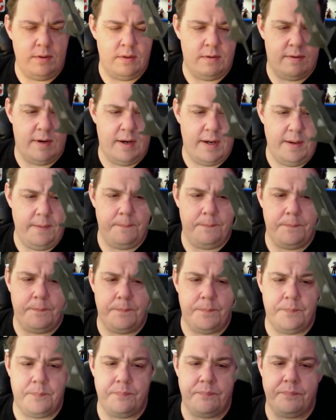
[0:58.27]
right?
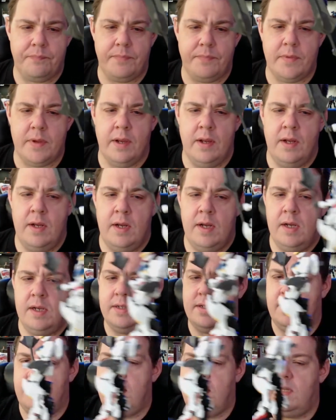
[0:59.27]

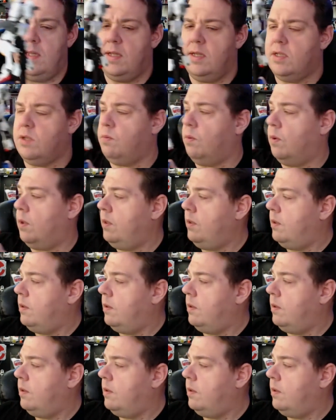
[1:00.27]
So I did this one.